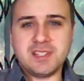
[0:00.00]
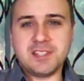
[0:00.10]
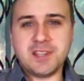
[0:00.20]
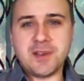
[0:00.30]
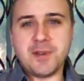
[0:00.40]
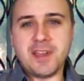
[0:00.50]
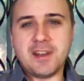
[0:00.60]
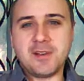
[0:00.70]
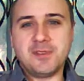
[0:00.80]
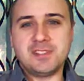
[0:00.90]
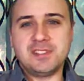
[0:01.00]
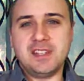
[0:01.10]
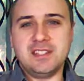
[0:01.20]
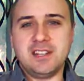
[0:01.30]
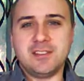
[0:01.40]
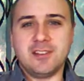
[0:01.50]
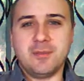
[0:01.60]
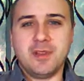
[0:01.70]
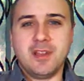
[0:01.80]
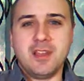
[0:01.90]
So in our first D&D
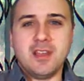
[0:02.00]
club,